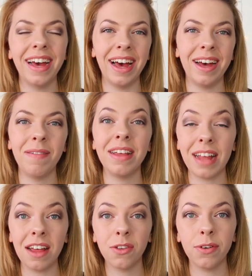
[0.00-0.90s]
um, it's
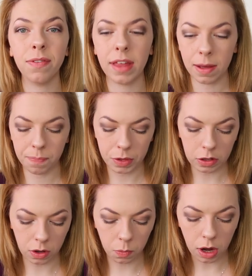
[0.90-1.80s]
that sort of thing
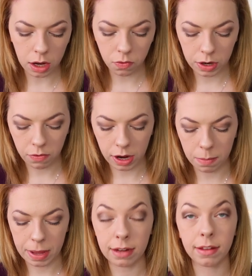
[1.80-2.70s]
so what i'd really
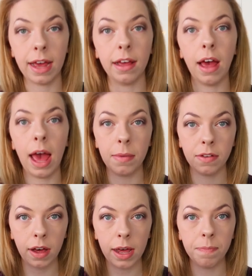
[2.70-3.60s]
recommend is getting
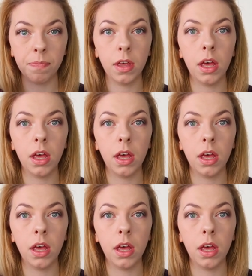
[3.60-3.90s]
hematite